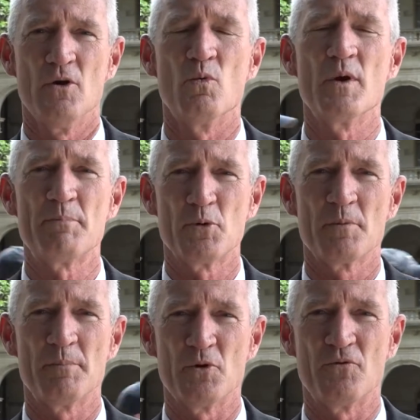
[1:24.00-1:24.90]
We put
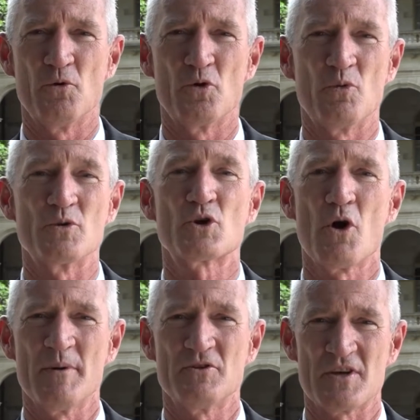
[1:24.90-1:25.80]
a bill forward that was
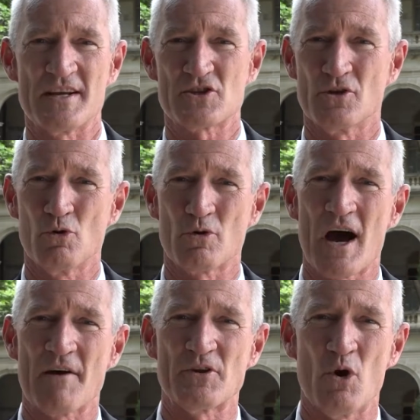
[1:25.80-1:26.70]
common sense to look
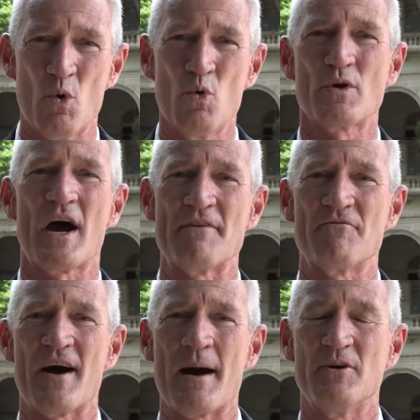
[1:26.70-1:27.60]
after all cane
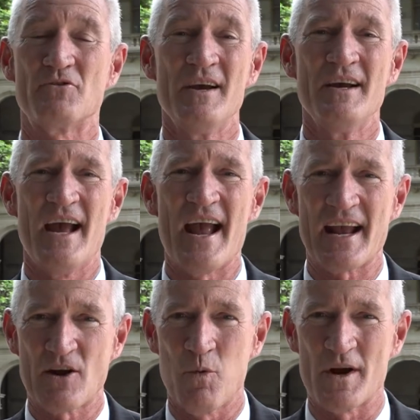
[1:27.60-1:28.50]
farmers
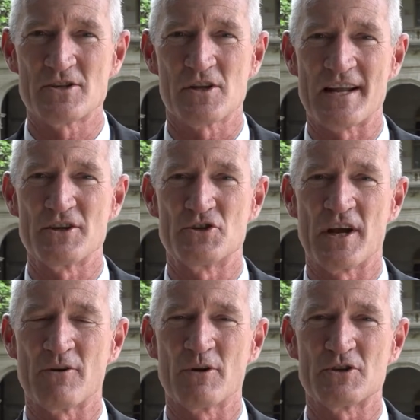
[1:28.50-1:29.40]
and Queenslanders
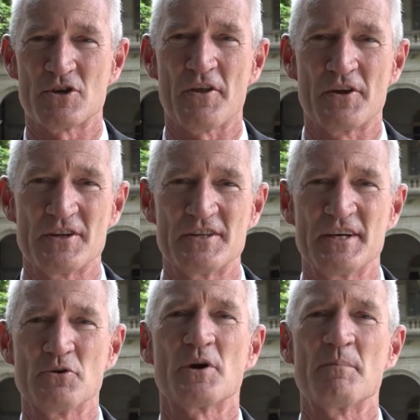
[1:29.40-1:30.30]
generally so that a
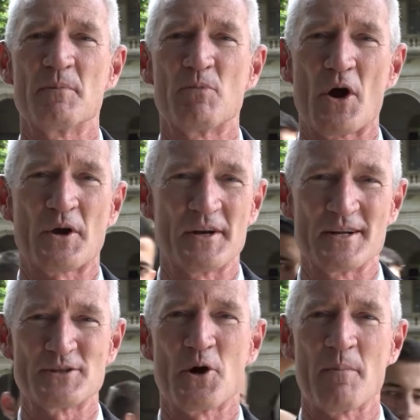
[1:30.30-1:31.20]
deal could be broken in
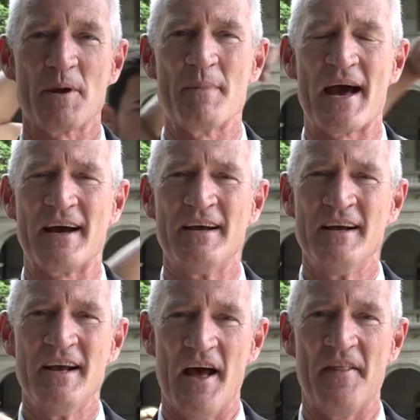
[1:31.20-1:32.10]
a timely manner,
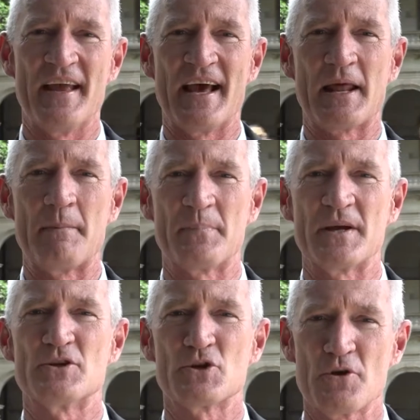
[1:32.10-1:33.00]
and the
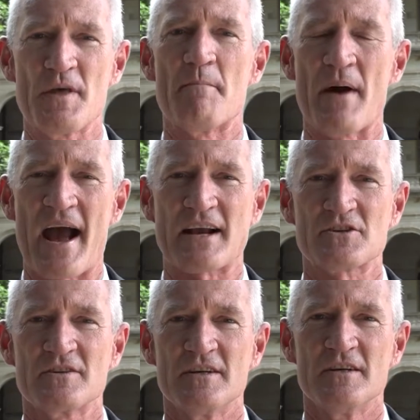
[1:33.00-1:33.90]
LNP turned their
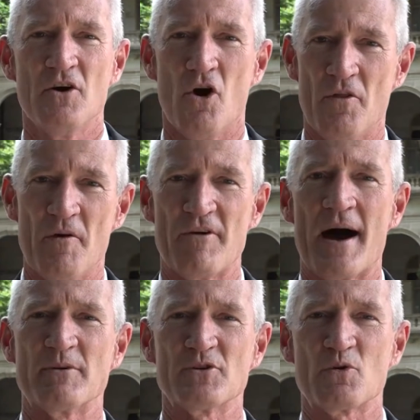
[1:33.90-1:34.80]
backs on the
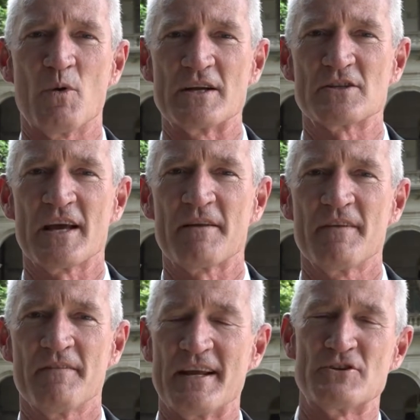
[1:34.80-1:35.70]
farmers of Queensland,
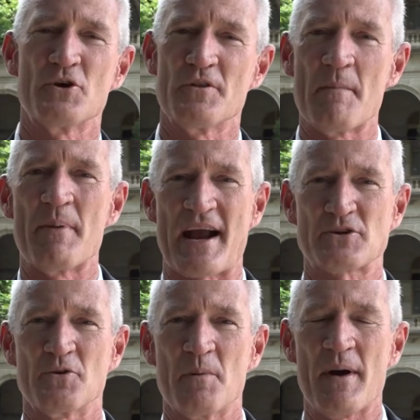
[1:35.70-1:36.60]
they turned their
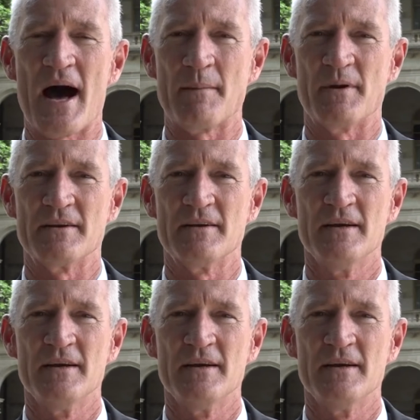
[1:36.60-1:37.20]
backs on the Parliament,